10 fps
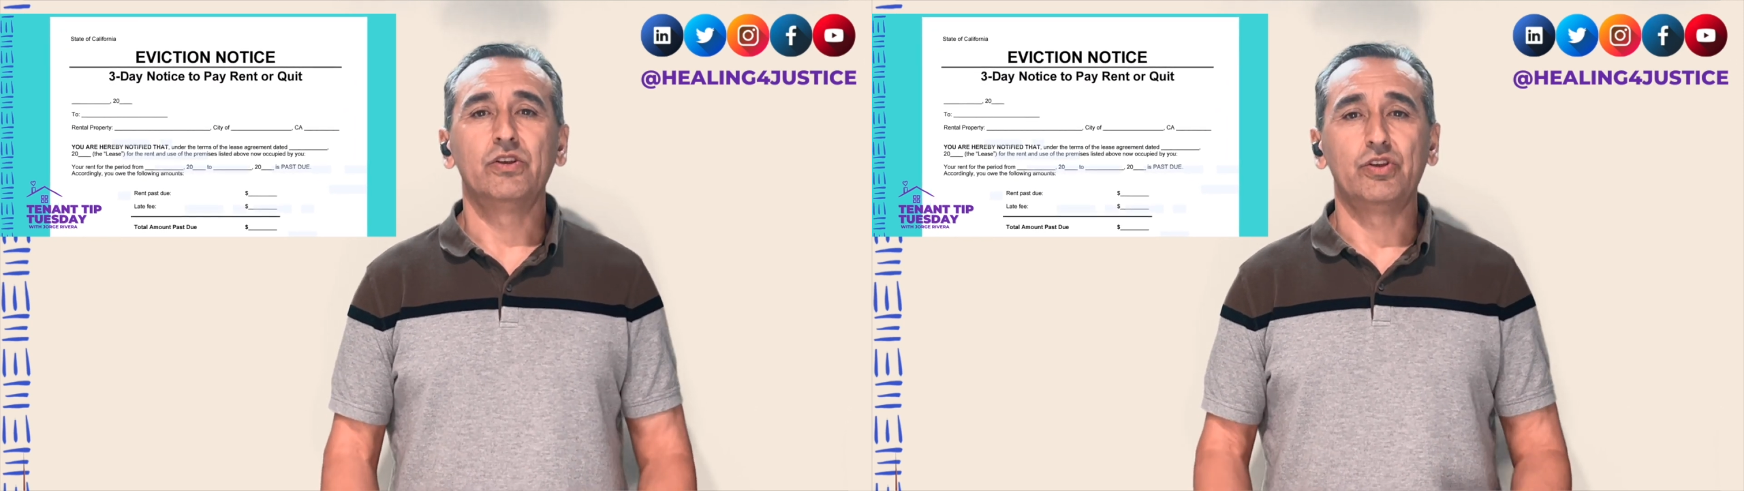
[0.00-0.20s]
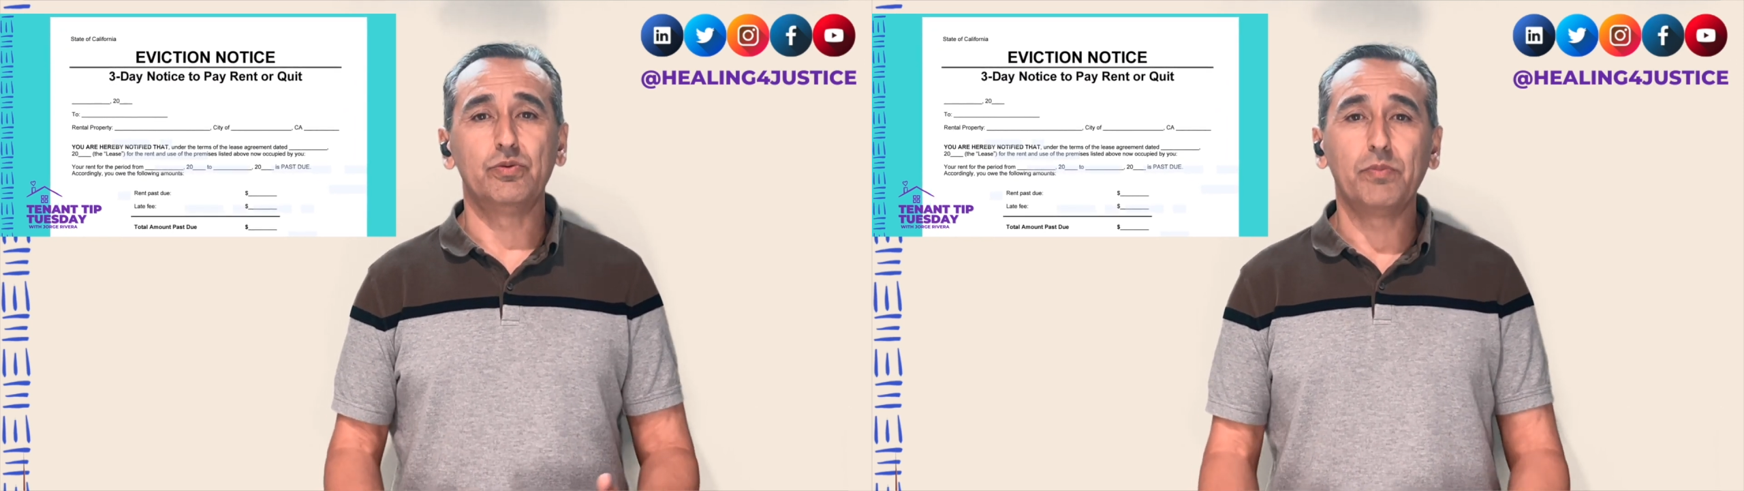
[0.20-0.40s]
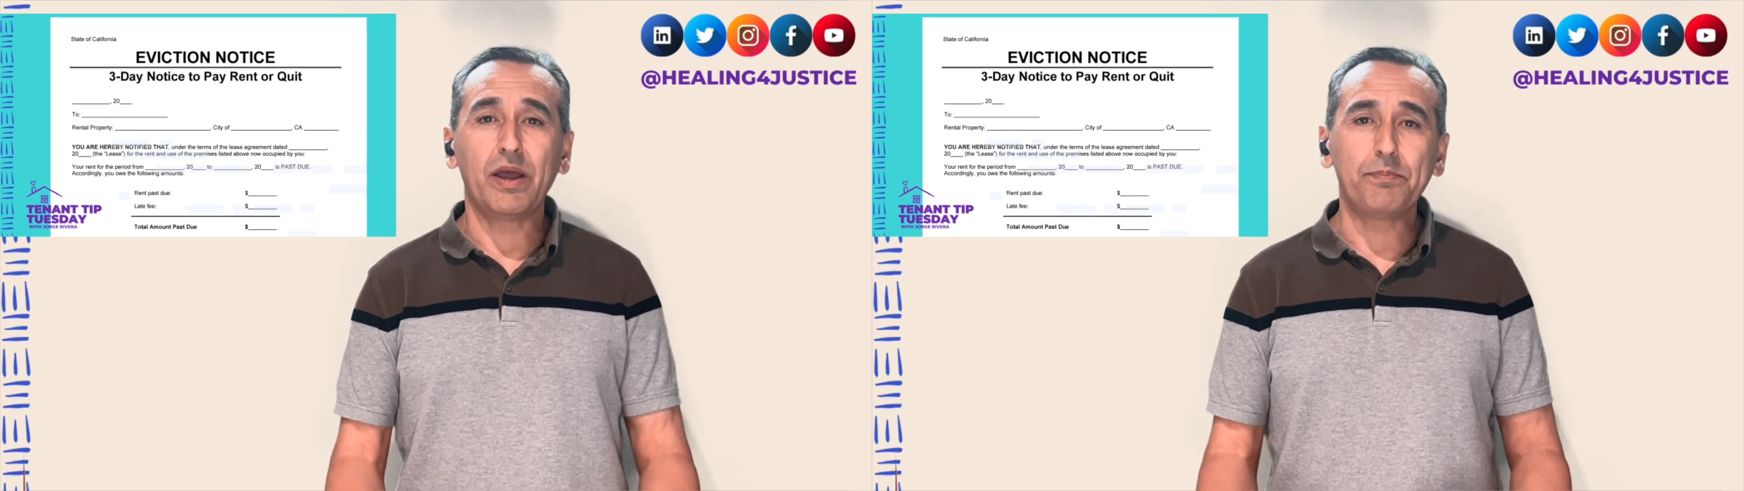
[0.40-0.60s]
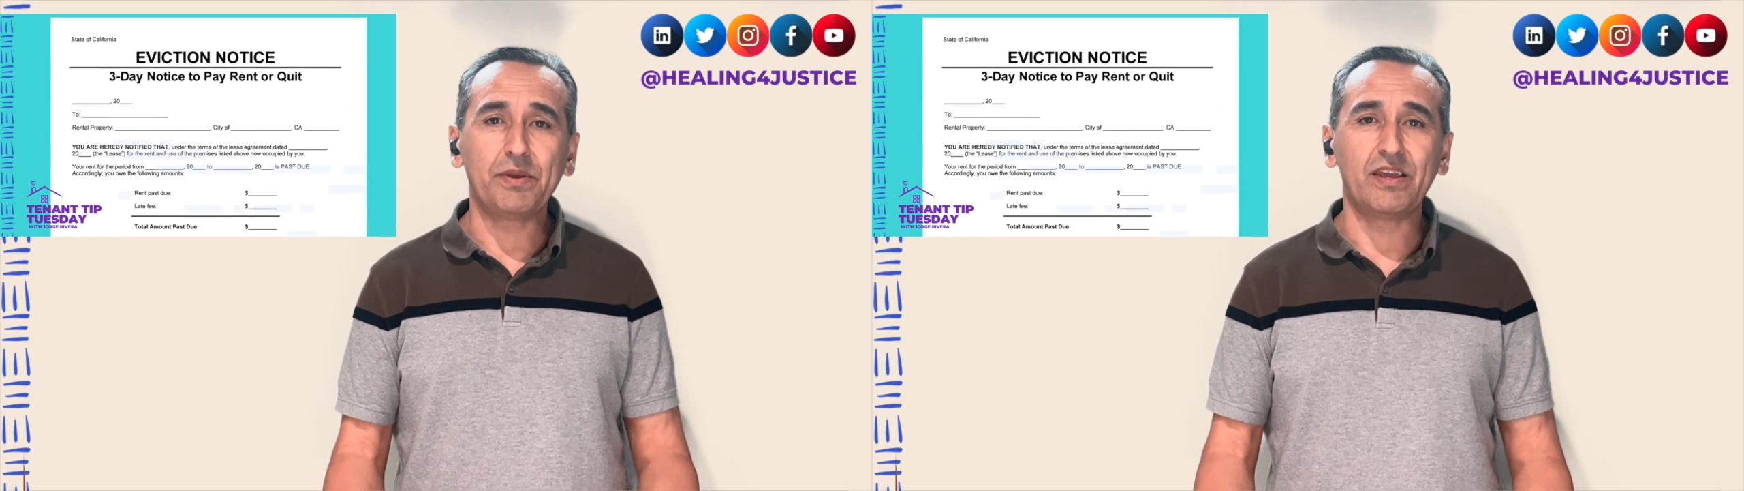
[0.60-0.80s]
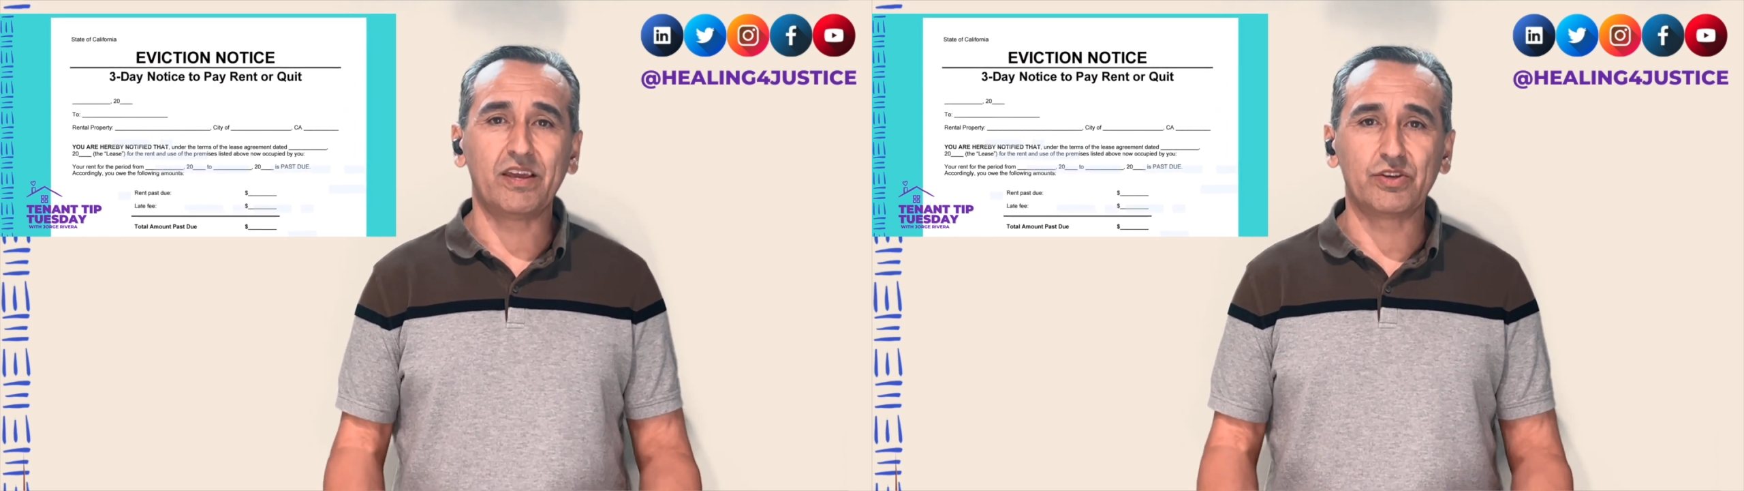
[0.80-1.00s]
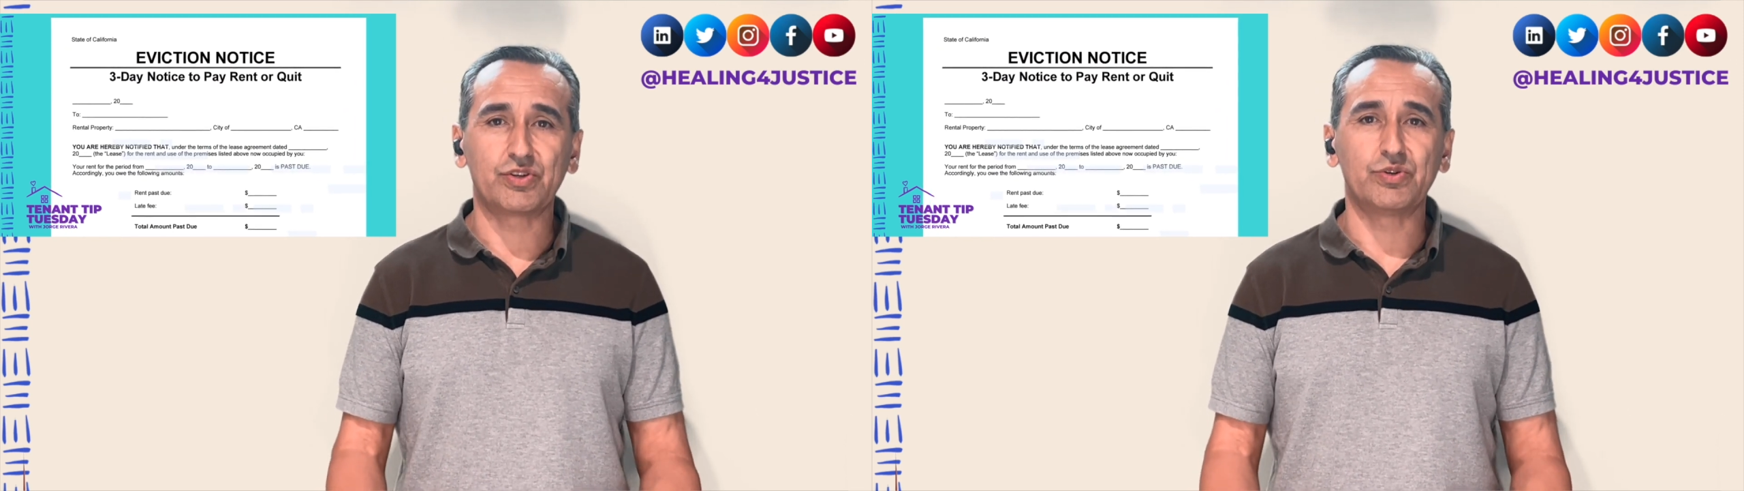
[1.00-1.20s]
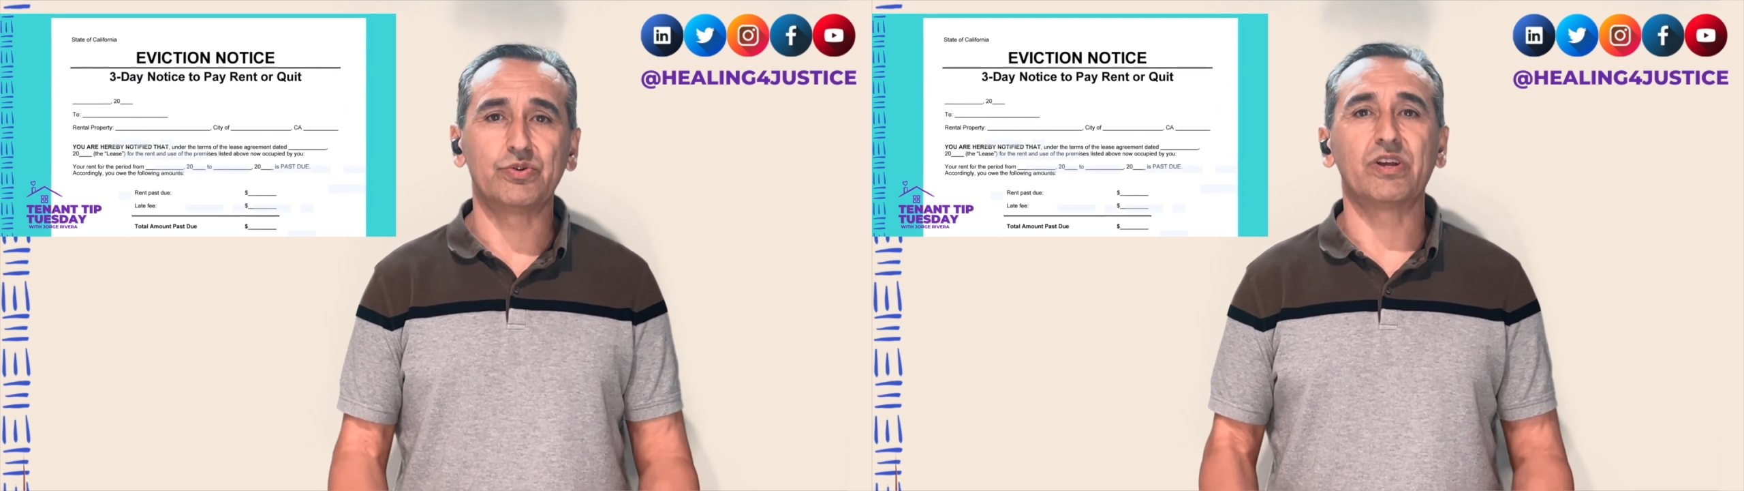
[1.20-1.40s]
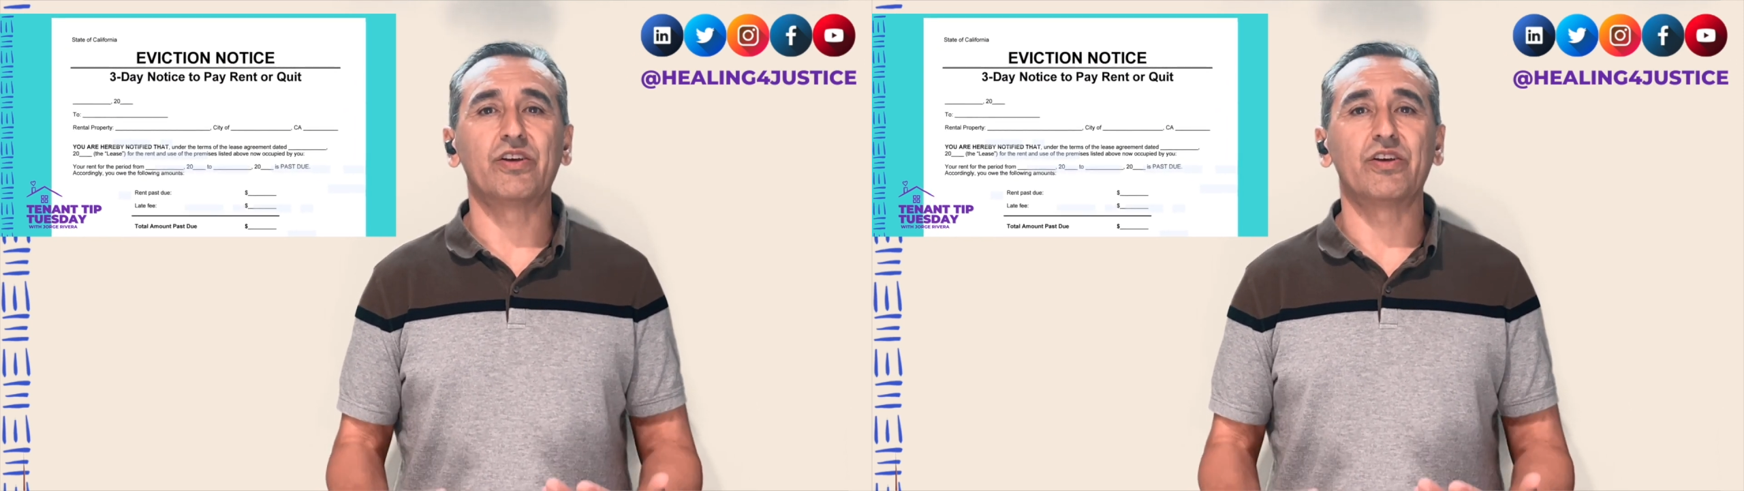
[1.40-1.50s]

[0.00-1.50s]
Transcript: you might be issued